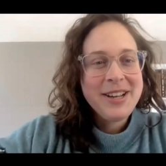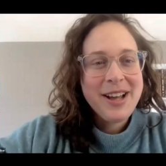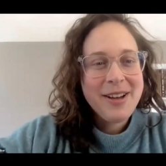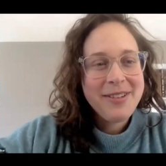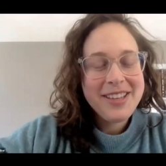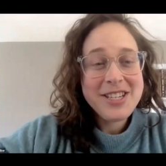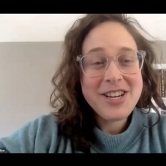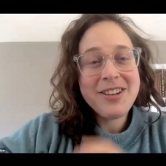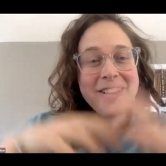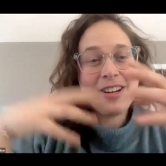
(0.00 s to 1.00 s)
uh, with each
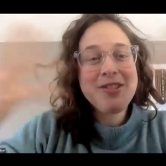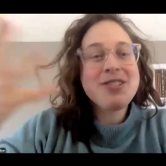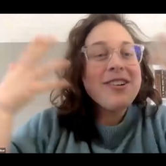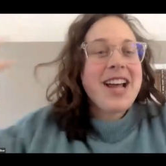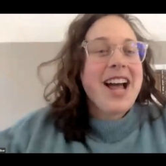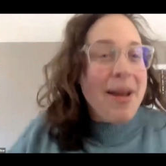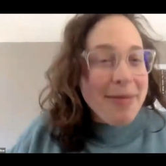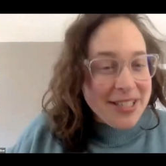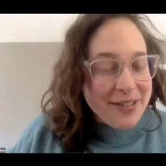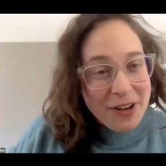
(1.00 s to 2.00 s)
other and use our time
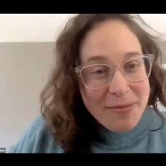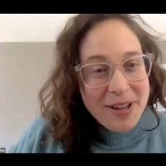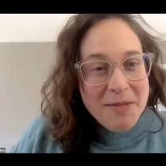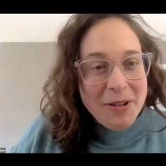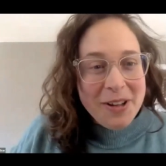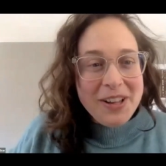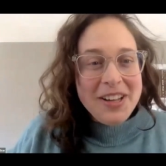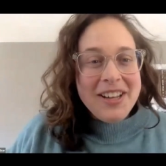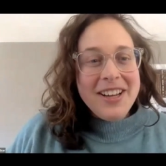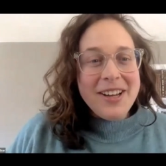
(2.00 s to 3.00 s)
as free people
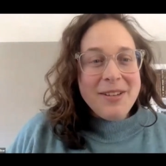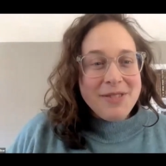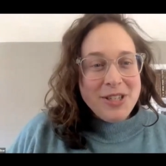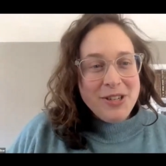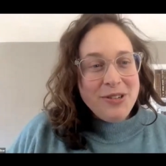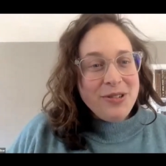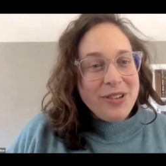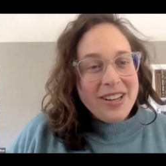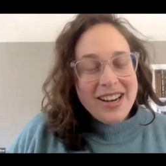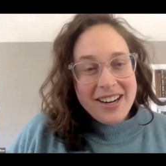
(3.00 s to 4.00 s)
um, to
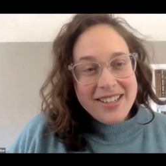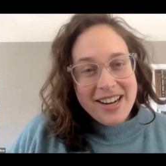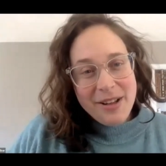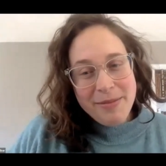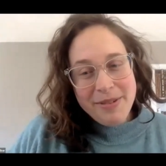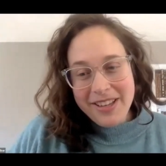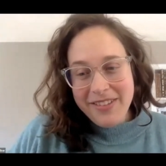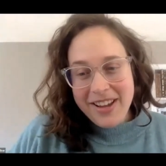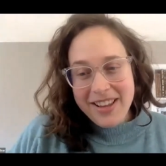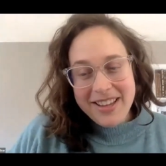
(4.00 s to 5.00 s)
connect and help
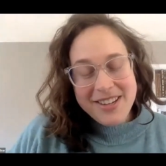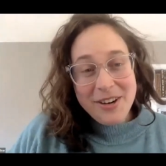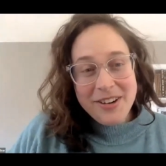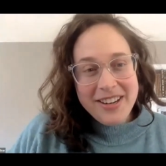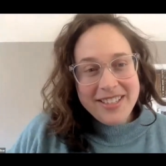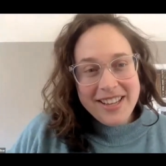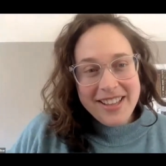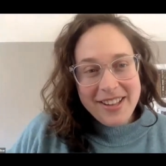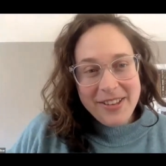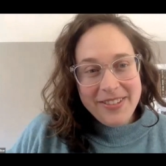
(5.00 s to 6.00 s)
alleviate that darkness
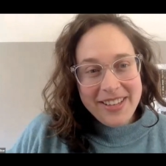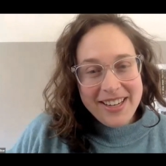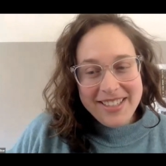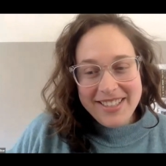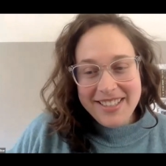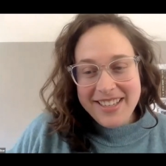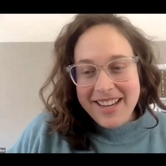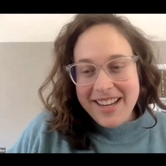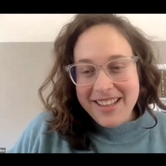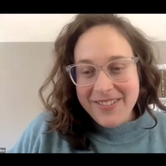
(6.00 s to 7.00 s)
and that loneliness
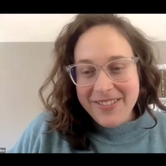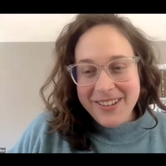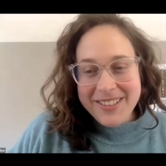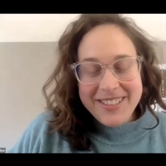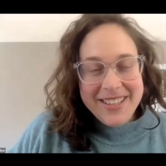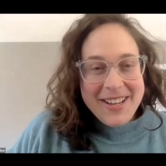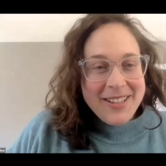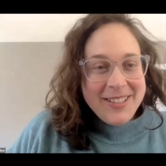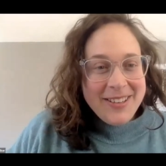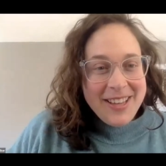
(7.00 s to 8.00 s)
in the world.
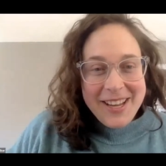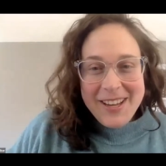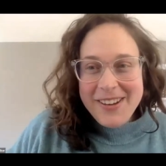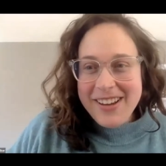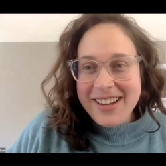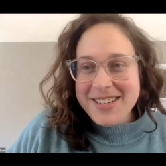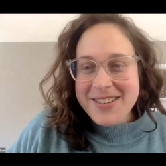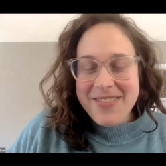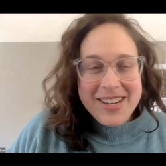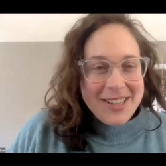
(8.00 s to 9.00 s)
So thank you and
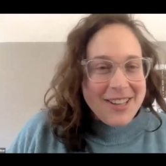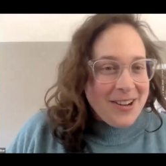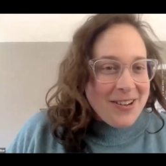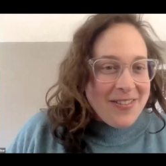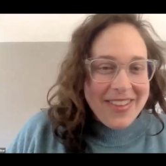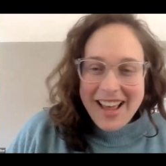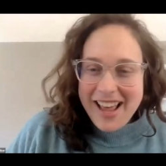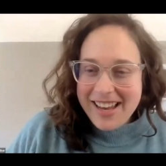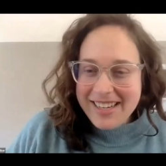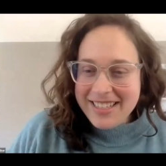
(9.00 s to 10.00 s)
Shabbat Shalom.
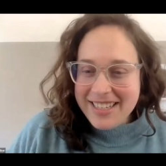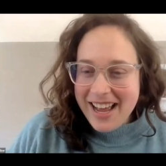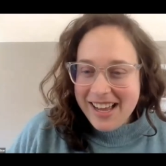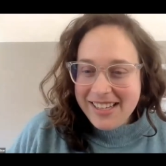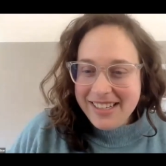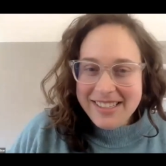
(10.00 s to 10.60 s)
And uh,